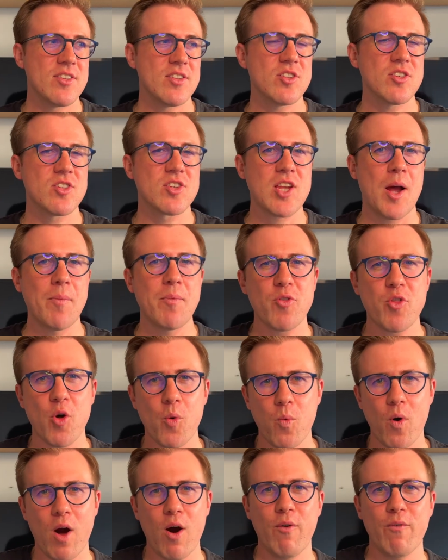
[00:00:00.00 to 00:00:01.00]
some of the
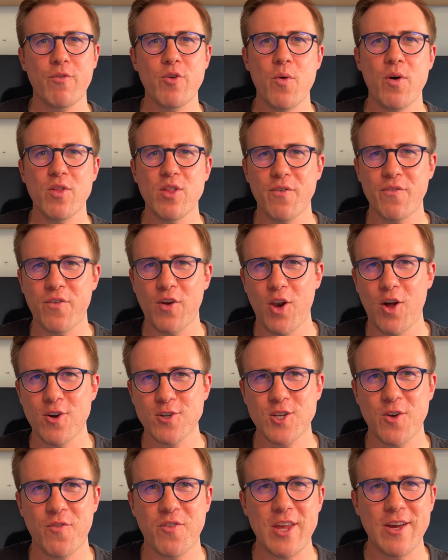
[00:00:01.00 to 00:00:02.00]
worldview and the
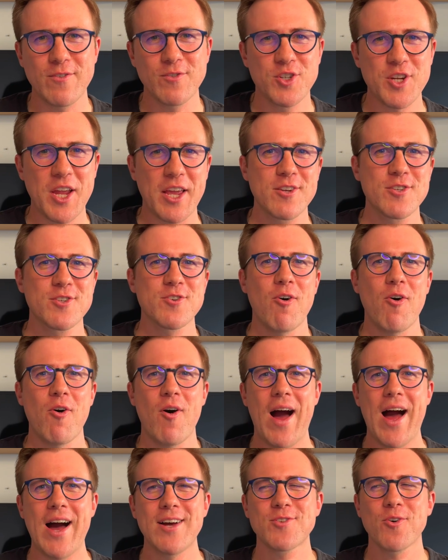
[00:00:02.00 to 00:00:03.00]
philosophy of Jigsaw
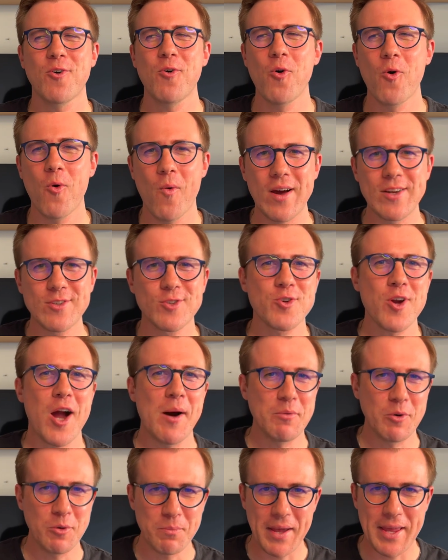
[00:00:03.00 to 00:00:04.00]
has always
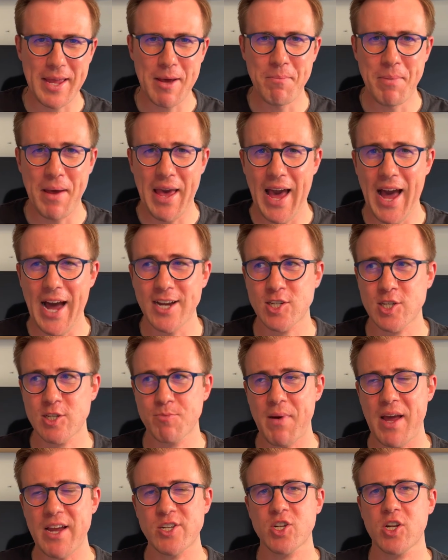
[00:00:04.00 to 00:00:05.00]
troubled me a bit,
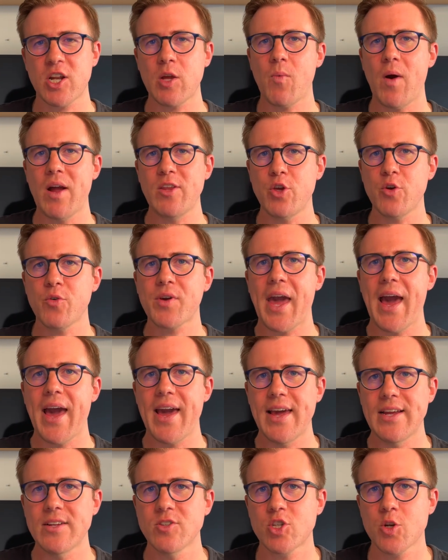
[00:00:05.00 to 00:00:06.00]
especially when you get
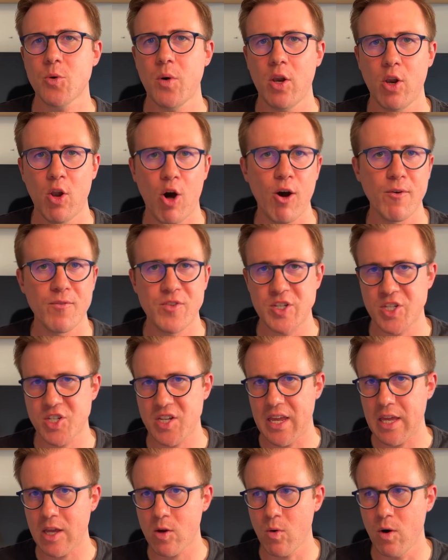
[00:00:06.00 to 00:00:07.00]
into a lot of the
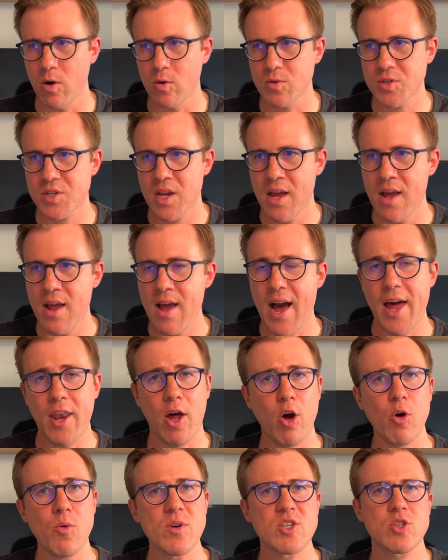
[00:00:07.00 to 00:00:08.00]
sequels. And I
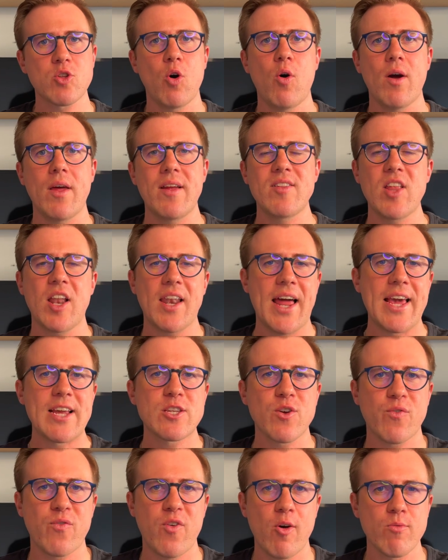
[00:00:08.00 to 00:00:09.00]
always thought in the
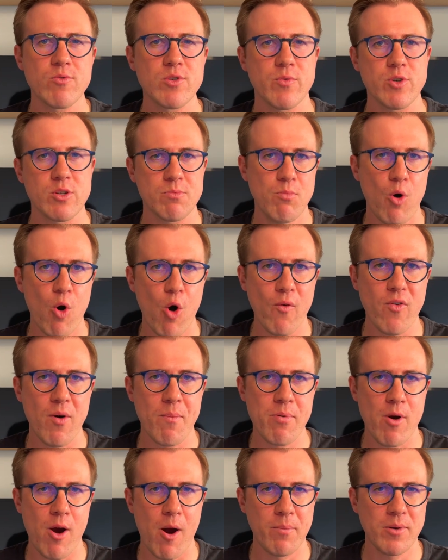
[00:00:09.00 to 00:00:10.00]
later films it was more of a
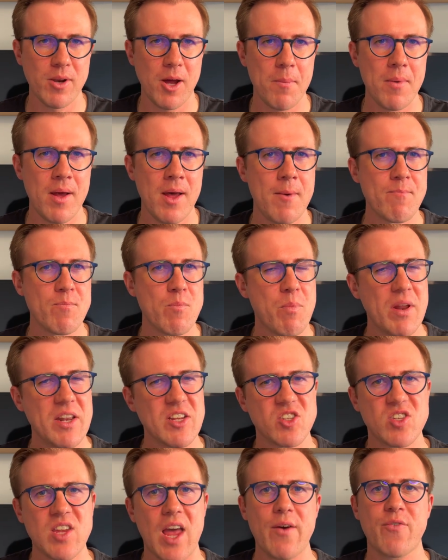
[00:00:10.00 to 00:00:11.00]
problem, but
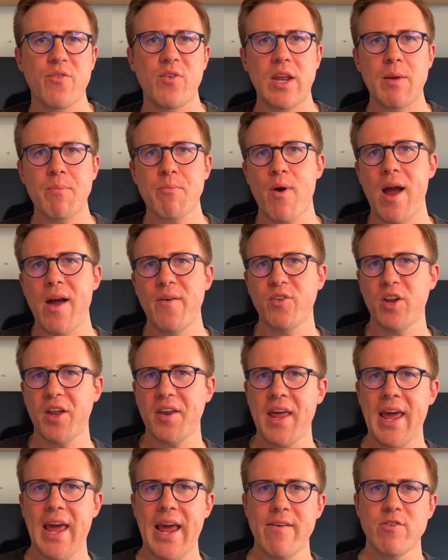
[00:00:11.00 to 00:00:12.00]
it's definitely
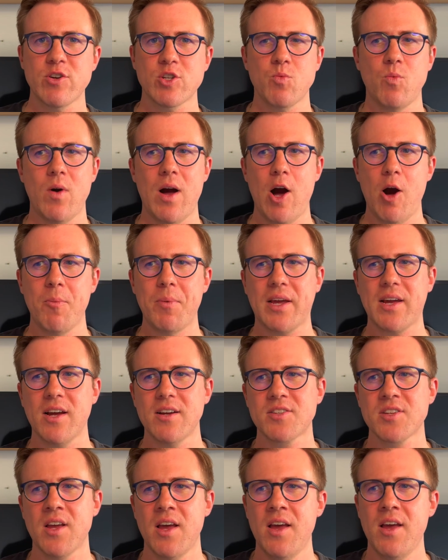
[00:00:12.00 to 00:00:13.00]
prevalent here as well,
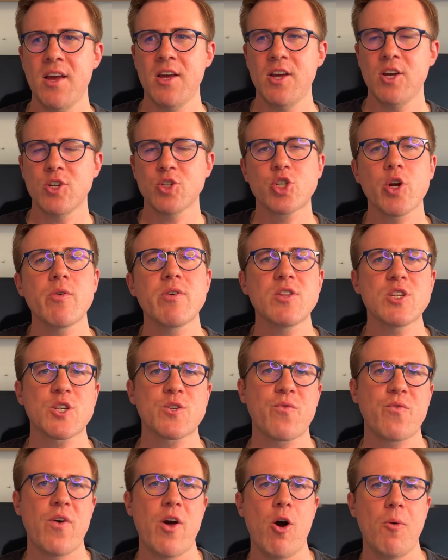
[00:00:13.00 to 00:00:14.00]
because during this
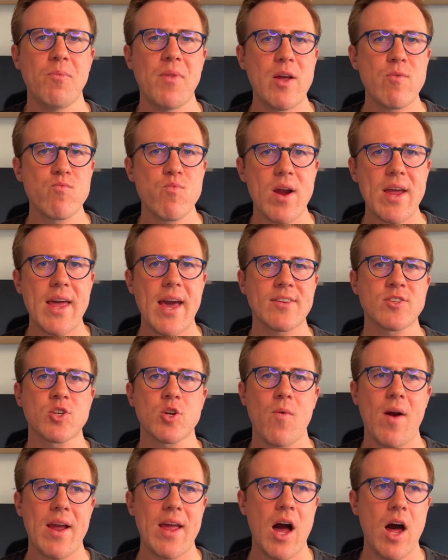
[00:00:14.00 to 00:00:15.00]
film, they
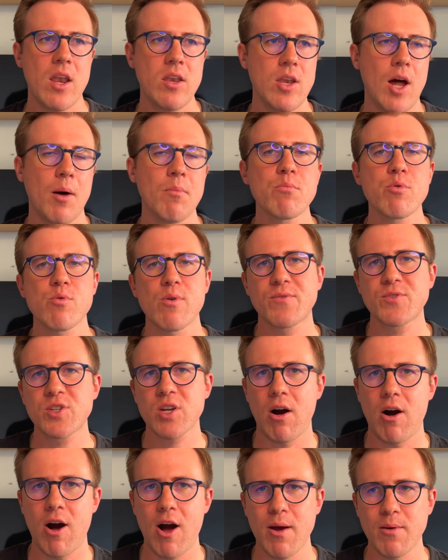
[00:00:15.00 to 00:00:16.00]
reiterate a number of
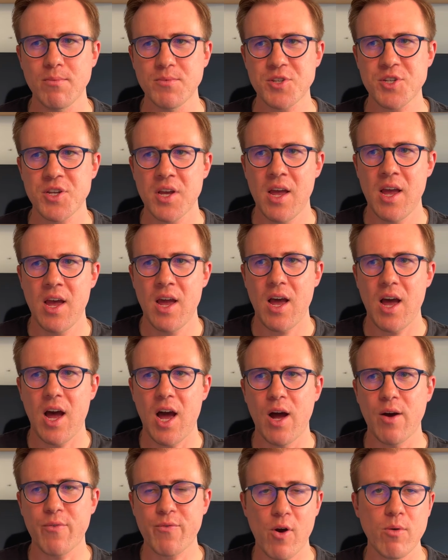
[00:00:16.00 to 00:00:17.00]
times
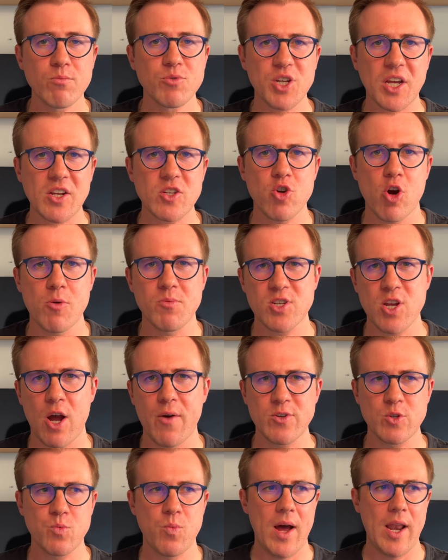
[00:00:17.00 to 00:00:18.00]
from Jigsaw
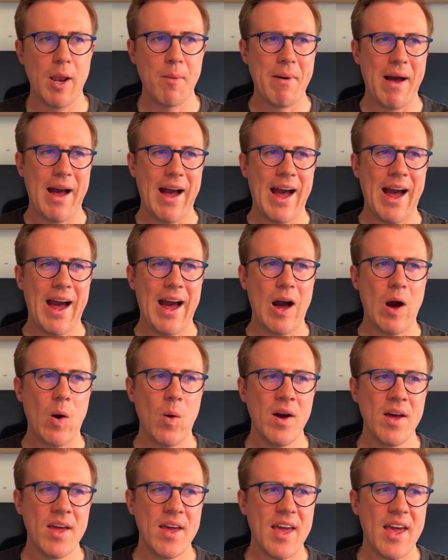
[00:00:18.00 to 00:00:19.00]
himself as well about
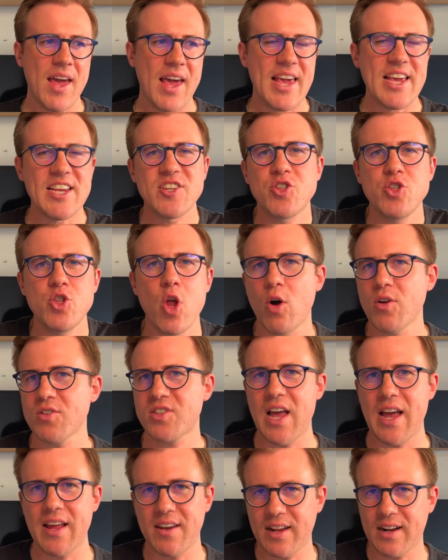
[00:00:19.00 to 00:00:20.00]
how he's not
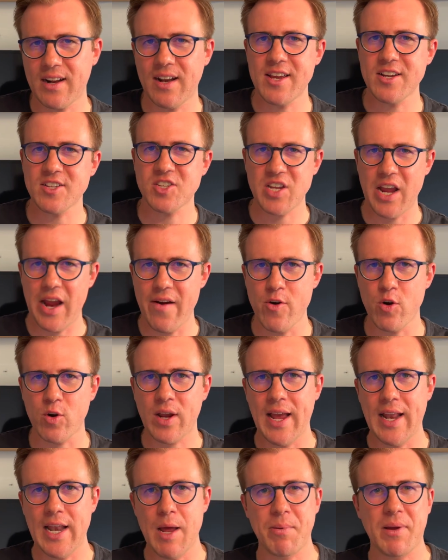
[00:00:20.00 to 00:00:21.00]
technically a serial
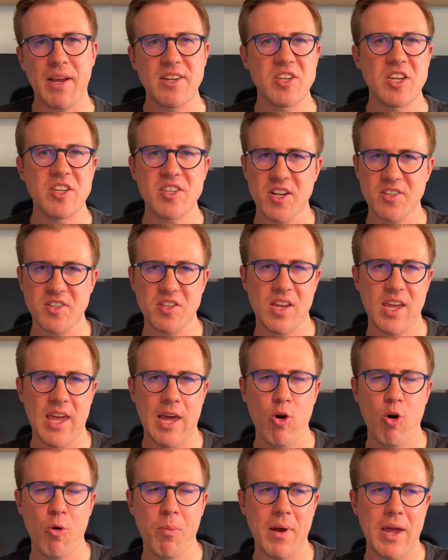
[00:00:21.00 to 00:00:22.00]
killer because he doesn't
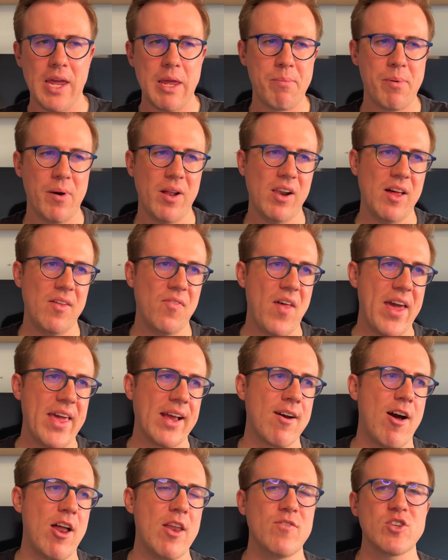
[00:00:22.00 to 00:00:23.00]
kill people. And they
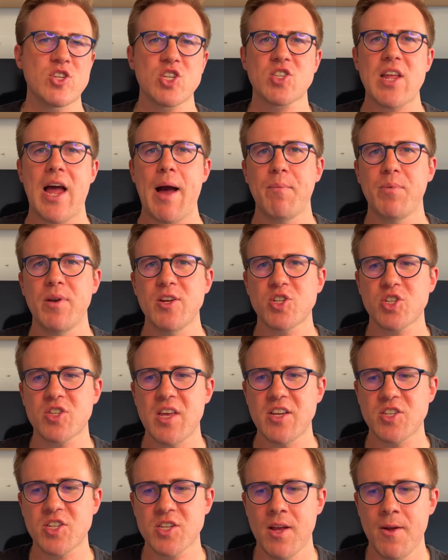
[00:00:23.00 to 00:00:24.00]
kind of establish
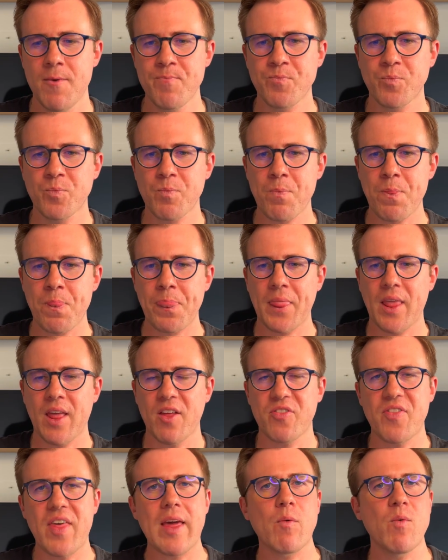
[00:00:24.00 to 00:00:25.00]
this
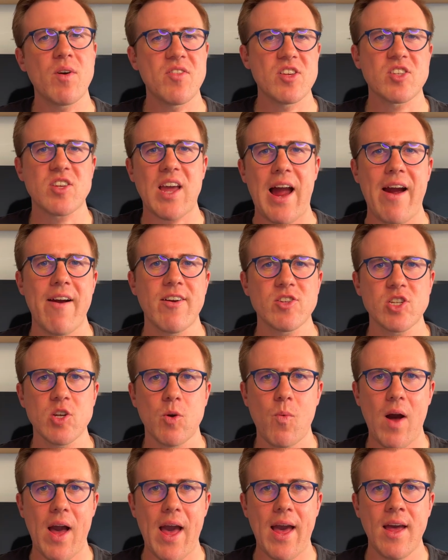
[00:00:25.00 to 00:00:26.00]
thing with his character
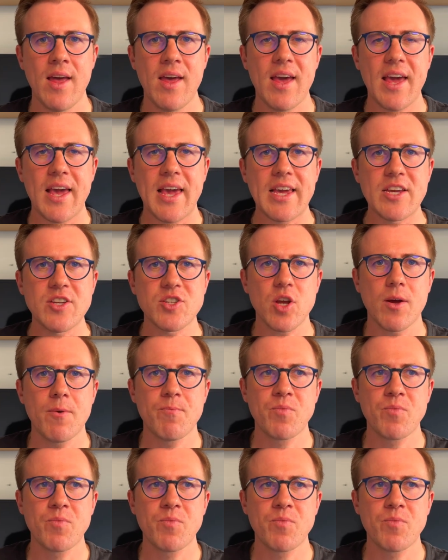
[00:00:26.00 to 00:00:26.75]
where he's